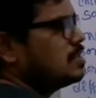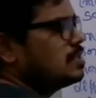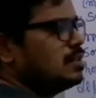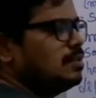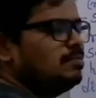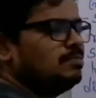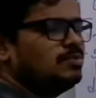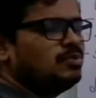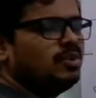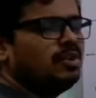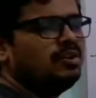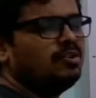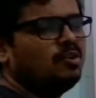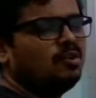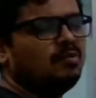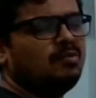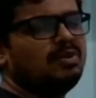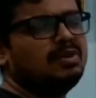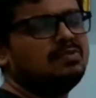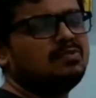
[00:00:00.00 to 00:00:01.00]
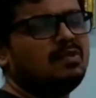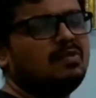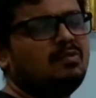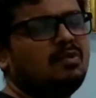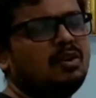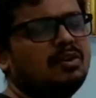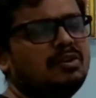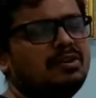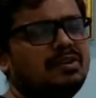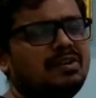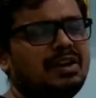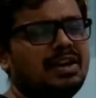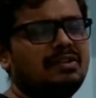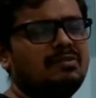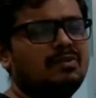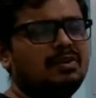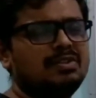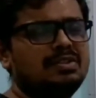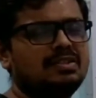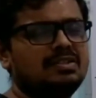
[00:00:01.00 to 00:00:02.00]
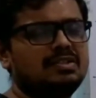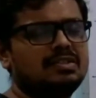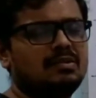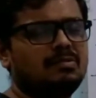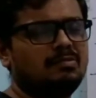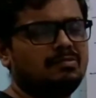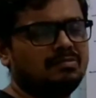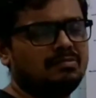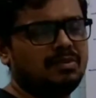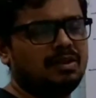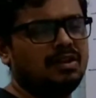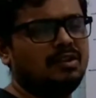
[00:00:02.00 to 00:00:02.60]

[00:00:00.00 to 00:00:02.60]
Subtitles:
system. So it always form what? Network system.